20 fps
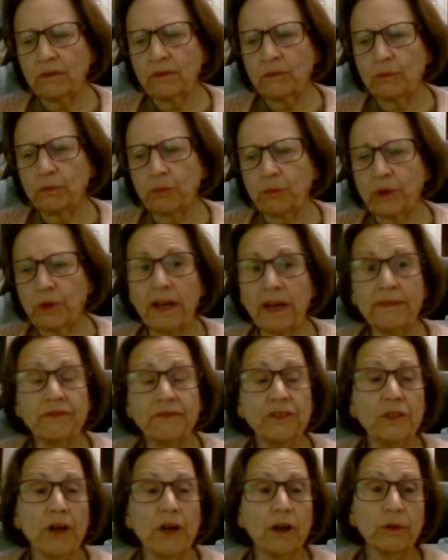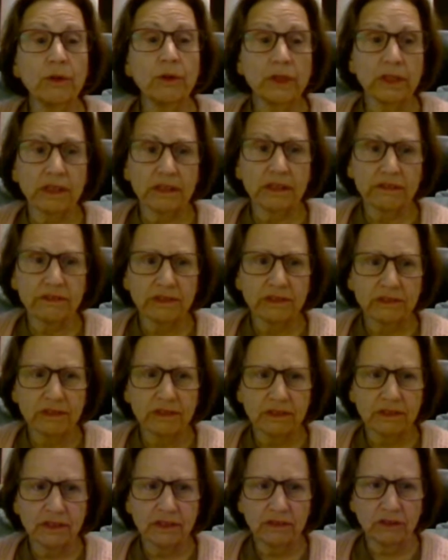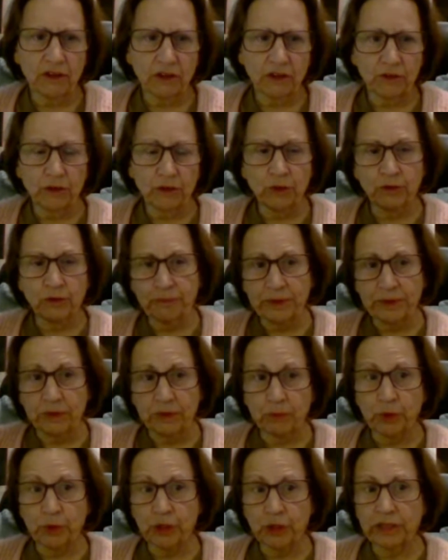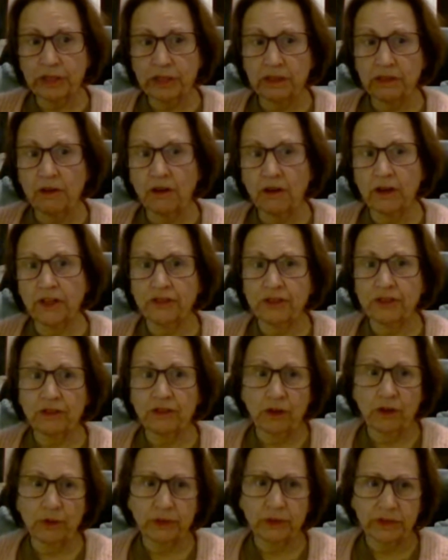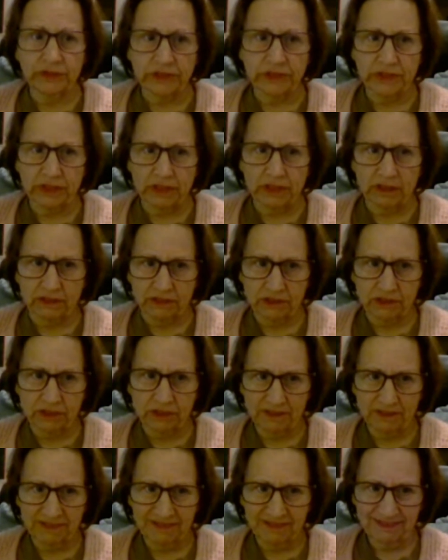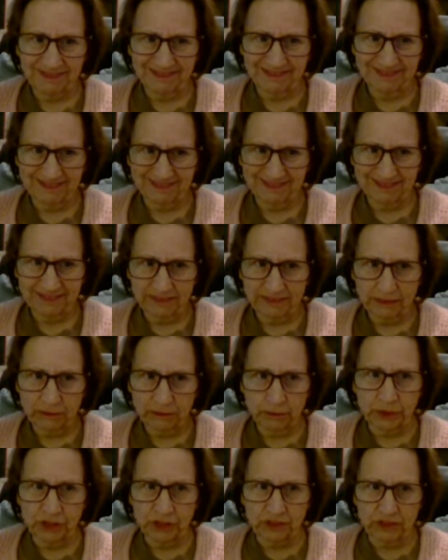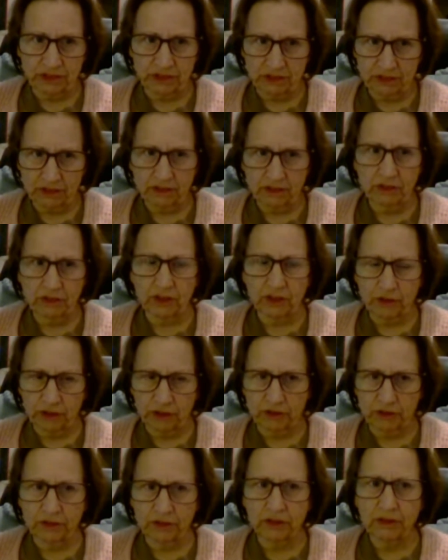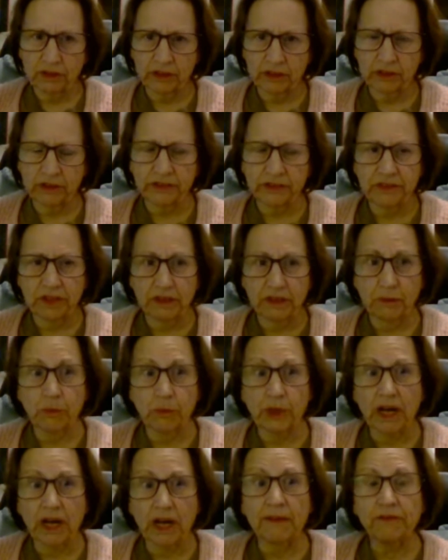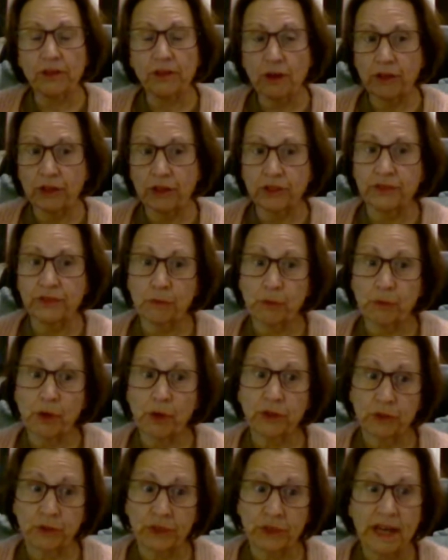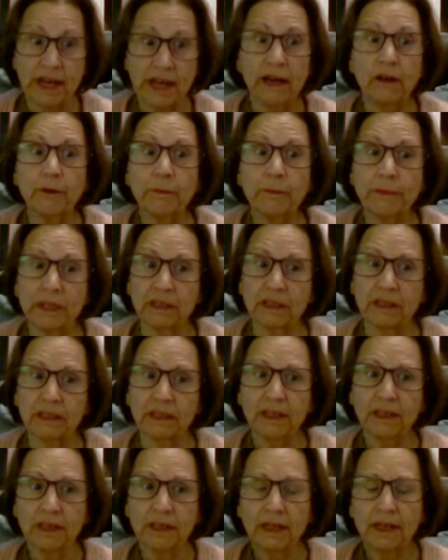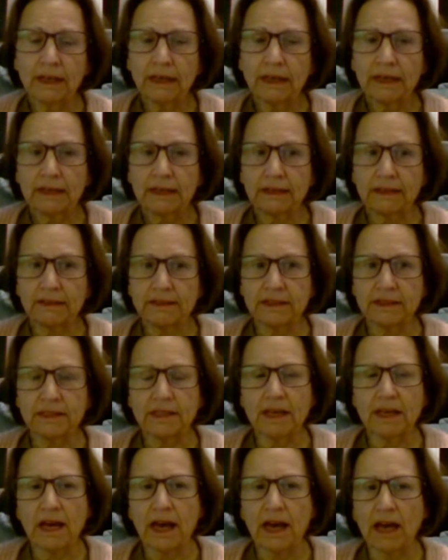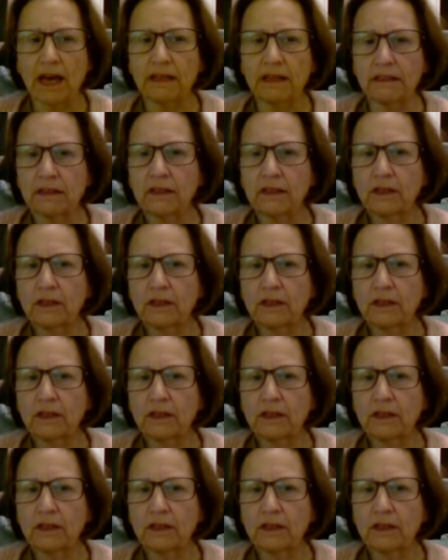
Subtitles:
What I've noticed, you know, you've been working hard to notice things, which is, you know, a good thing. What I've noticed from what you tell me is that